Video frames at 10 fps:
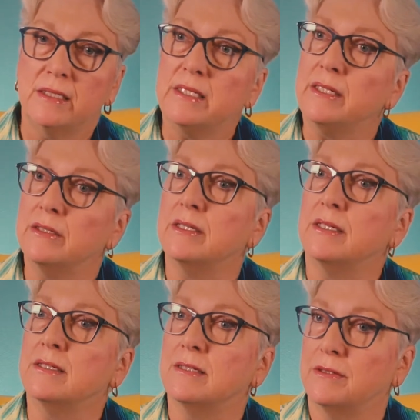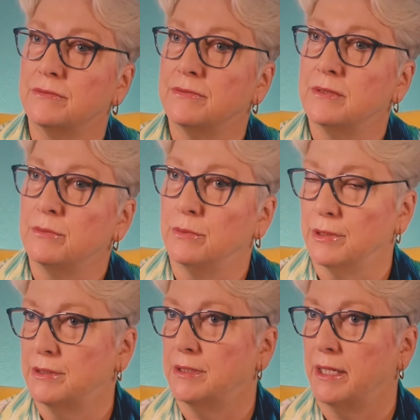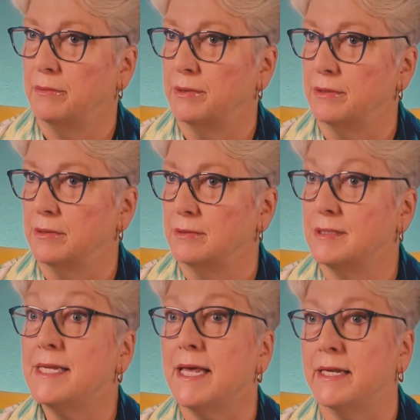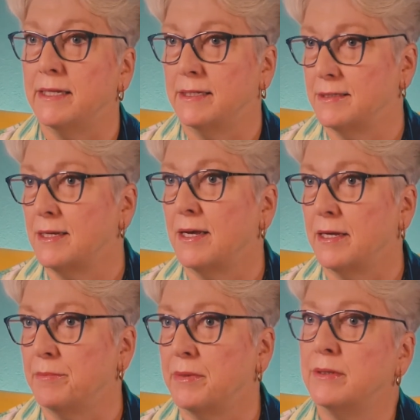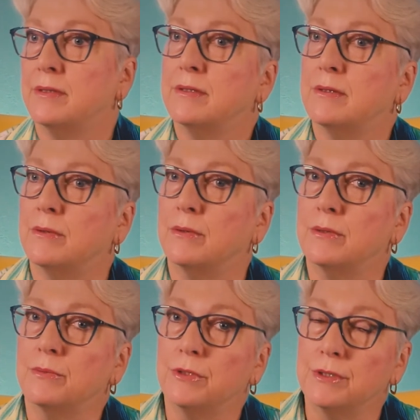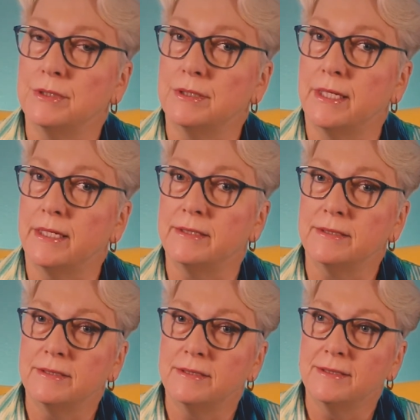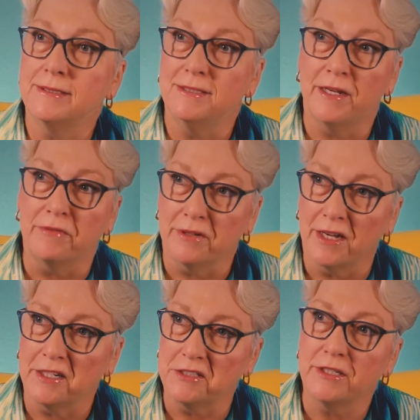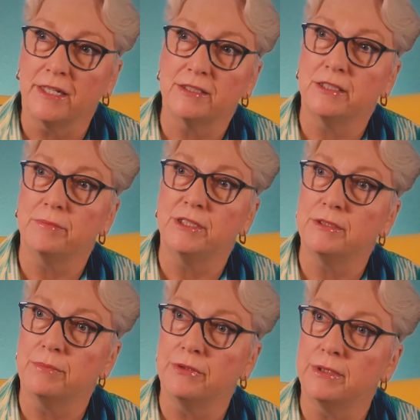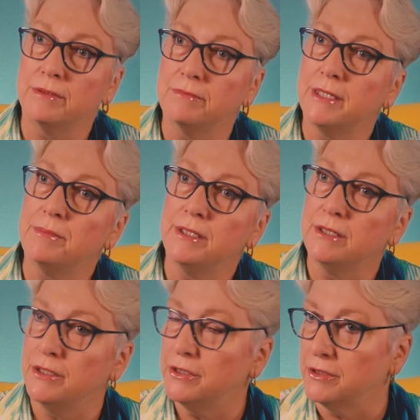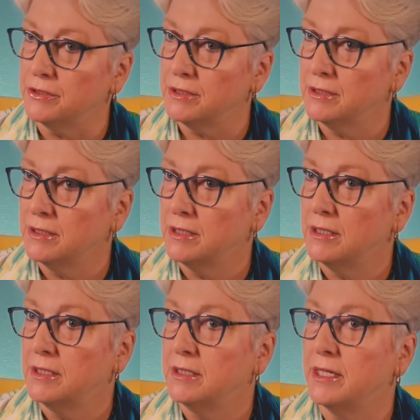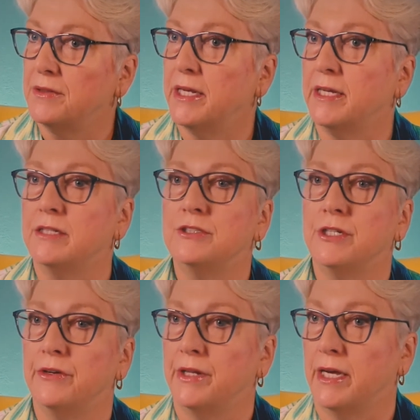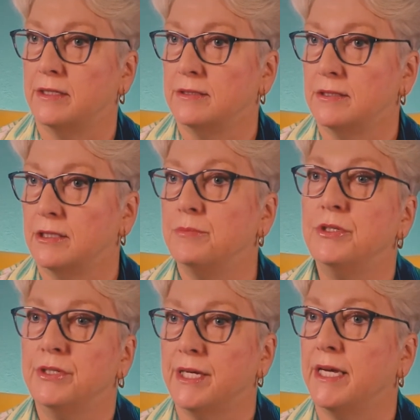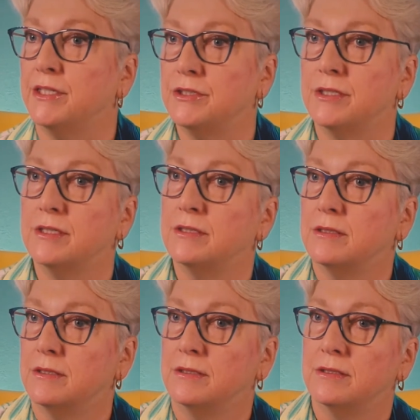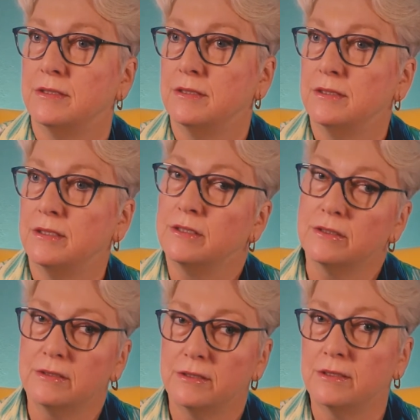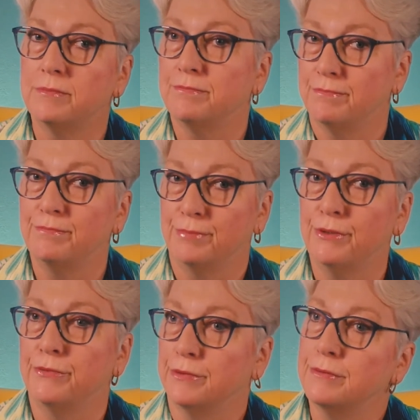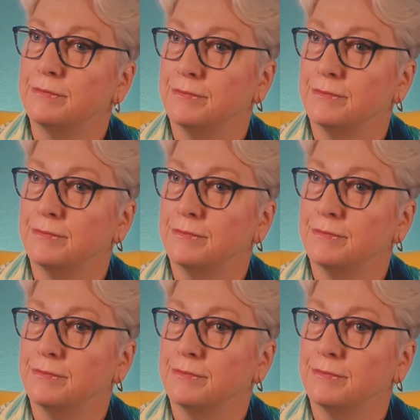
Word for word: healing of words that weren't said in time or words that never got a chance to be spoken maybe in years that they can share that communication it's it's a beautiful